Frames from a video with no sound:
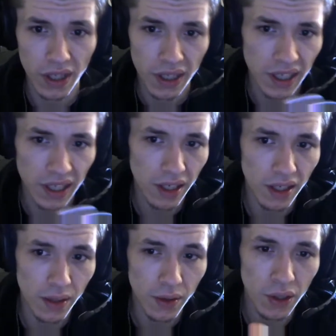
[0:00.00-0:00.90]
We
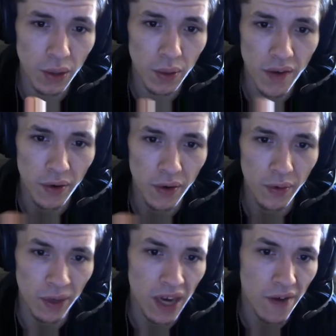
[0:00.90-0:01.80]
never
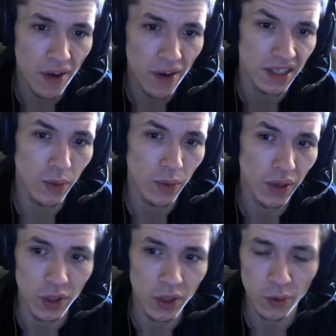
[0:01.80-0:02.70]
got to see what he
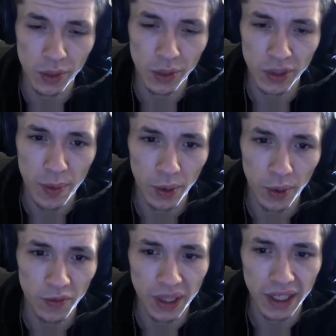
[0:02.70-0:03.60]
was capable
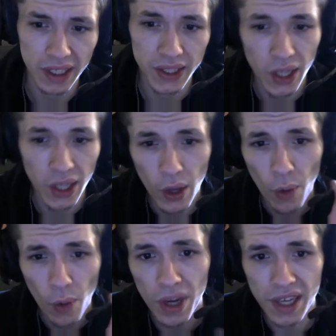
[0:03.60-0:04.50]
of because
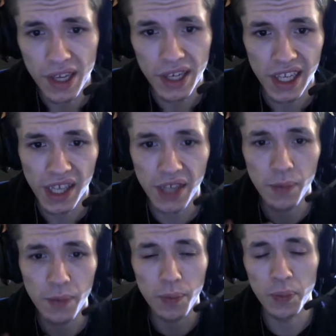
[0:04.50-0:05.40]
when he
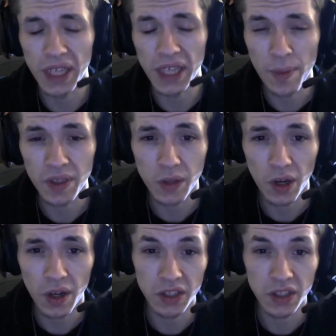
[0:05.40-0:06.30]
became into
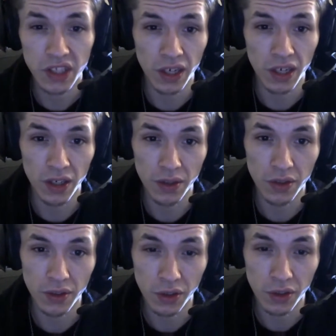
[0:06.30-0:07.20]

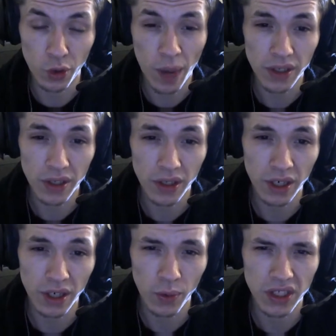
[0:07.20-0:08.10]

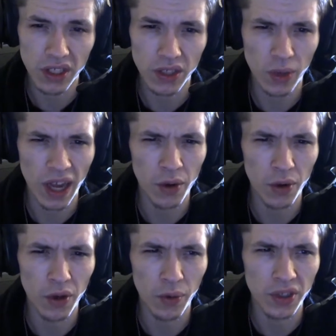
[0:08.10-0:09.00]
Kurama, what's I don't know
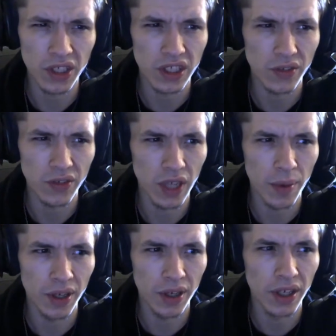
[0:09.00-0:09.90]
what's his full name,
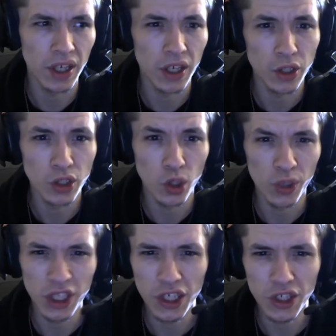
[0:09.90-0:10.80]

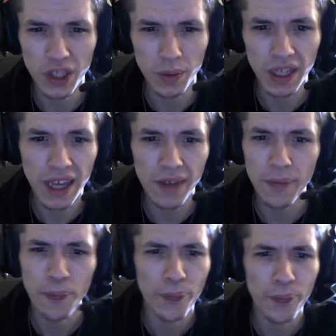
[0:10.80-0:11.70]
Soichi or something like that.
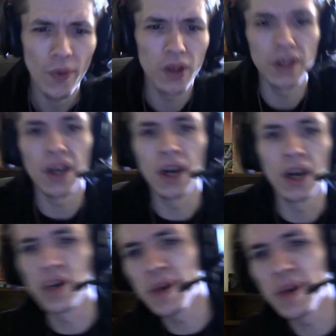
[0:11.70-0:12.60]

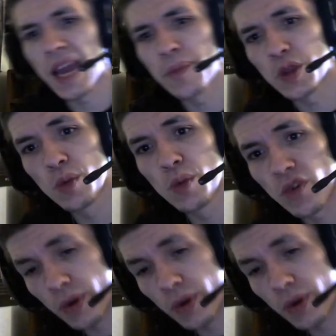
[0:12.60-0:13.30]
When he became the human form of